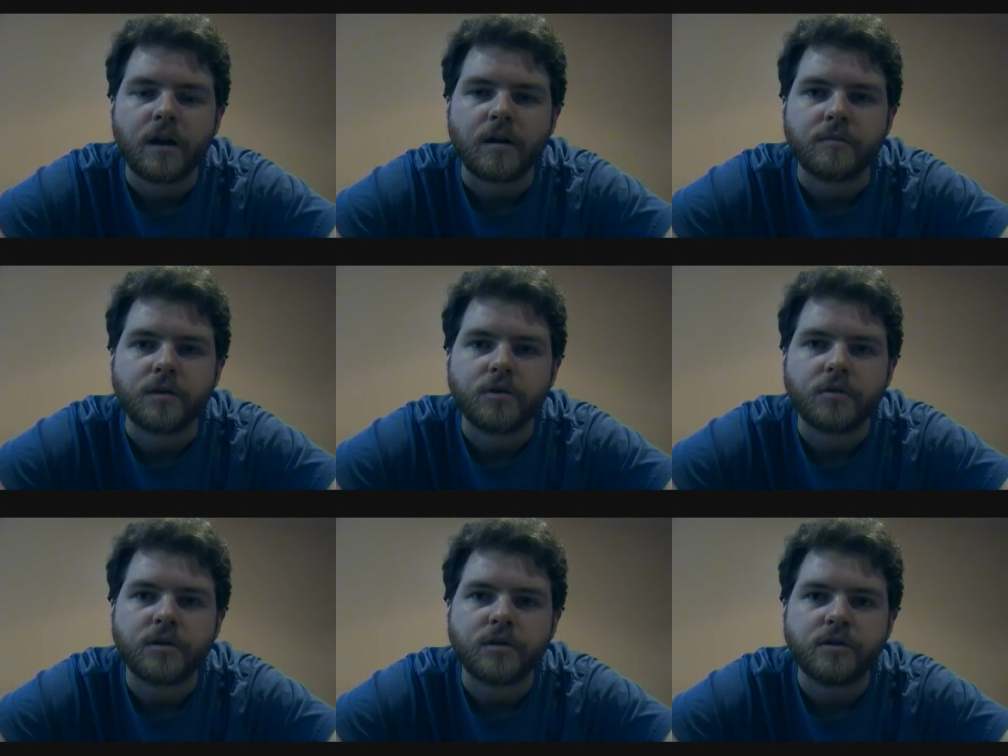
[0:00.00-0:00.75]
Um,
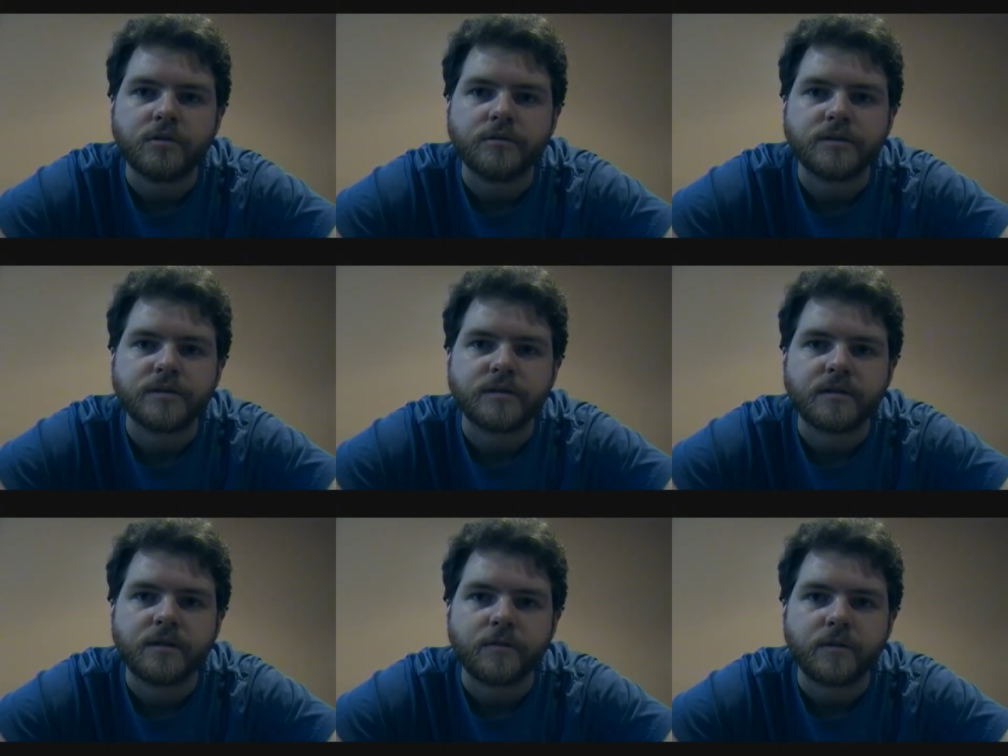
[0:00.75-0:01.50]
you can use
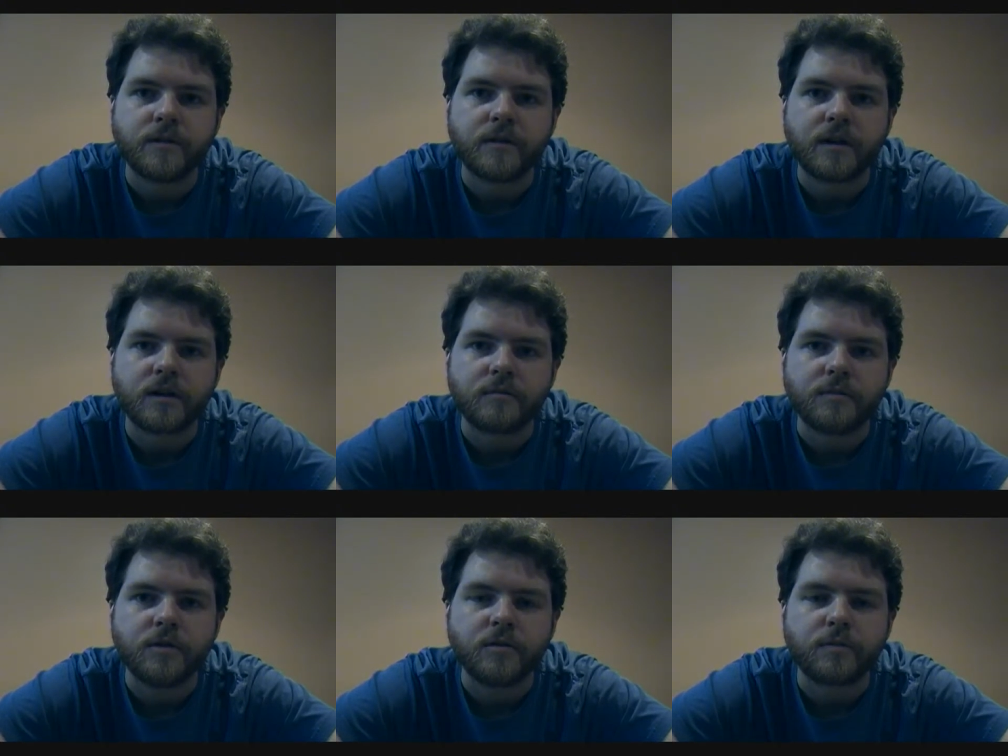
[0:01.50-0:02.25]
different uh,
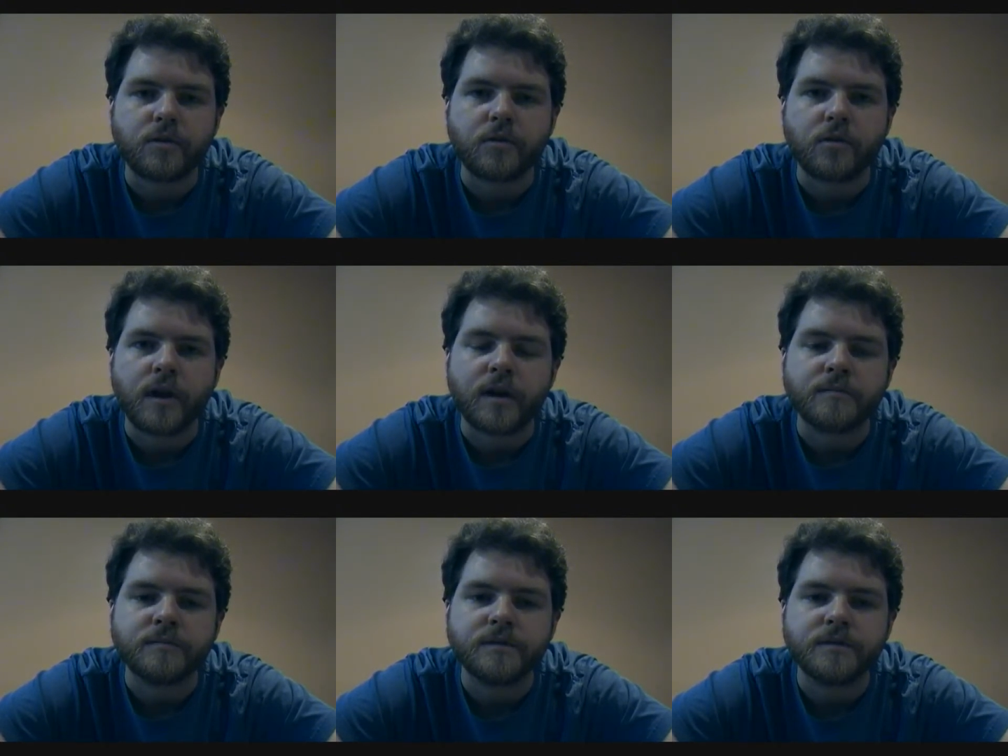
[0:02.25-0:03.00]
computer
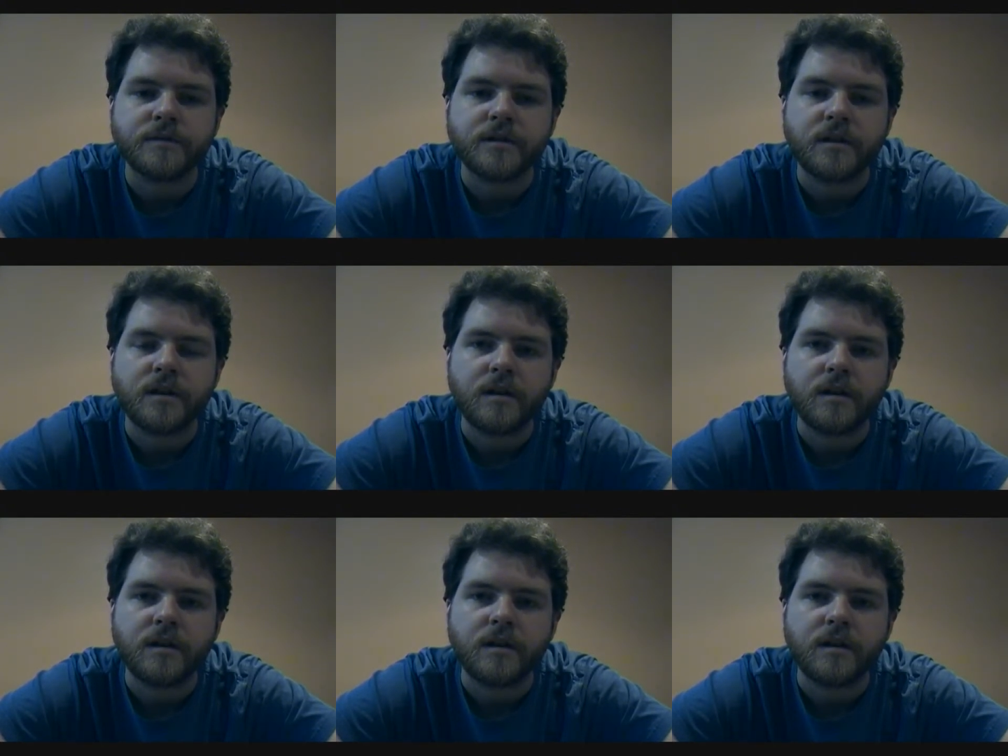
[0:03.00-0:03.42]
programs,